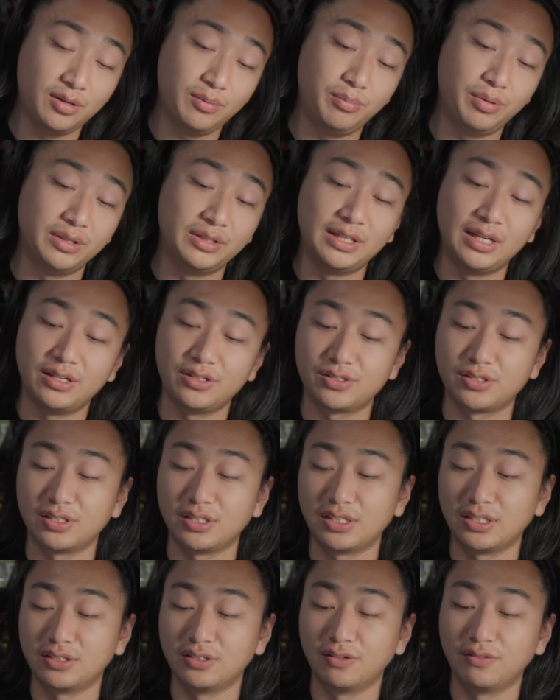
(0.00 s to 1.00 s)

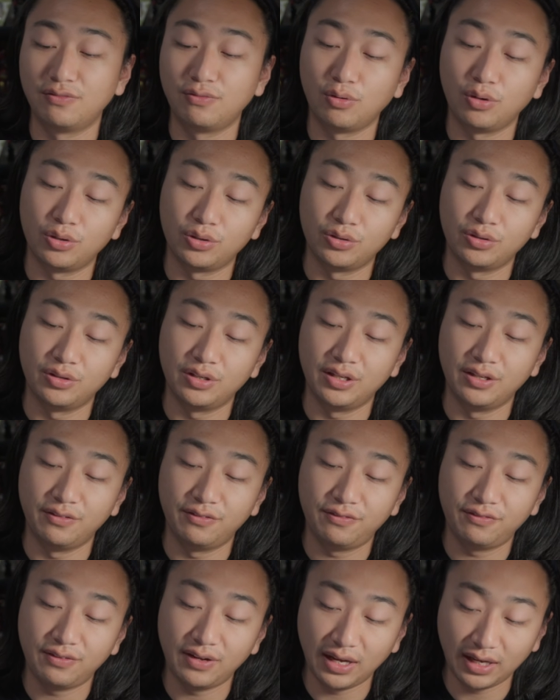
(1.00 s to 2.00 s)
potentially the foil
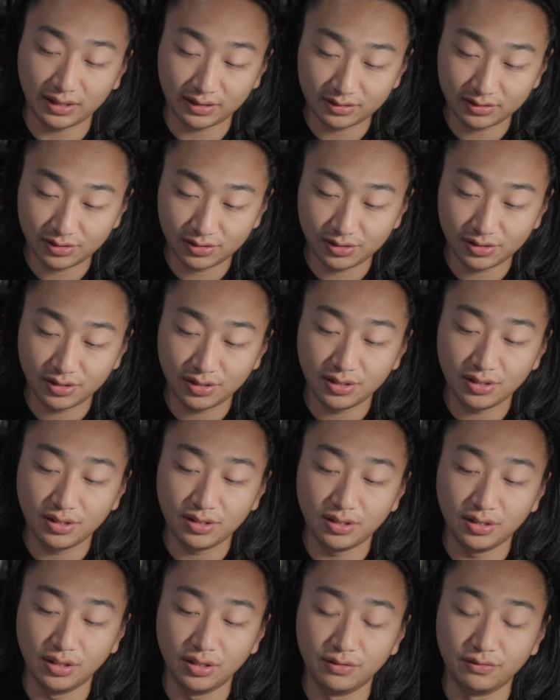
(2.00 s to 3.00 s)
effect
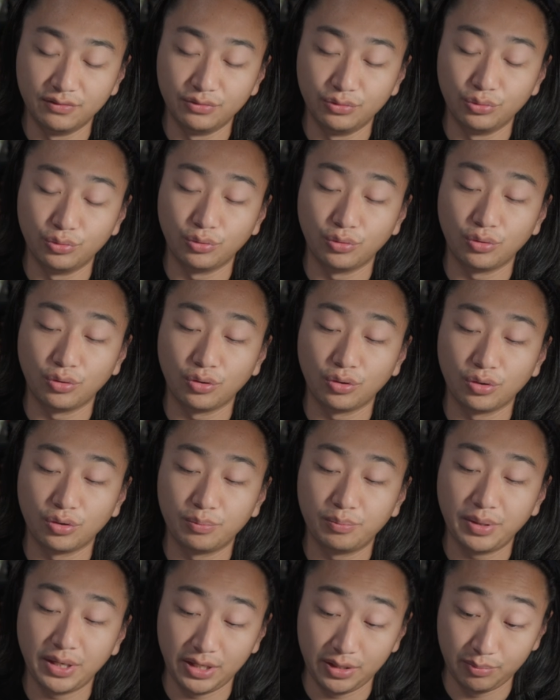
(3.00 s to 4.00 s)
of your
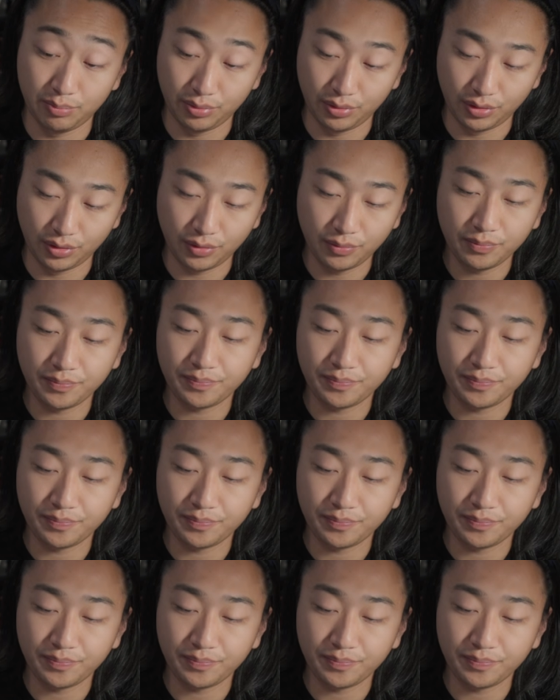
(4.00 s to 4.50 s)
paper.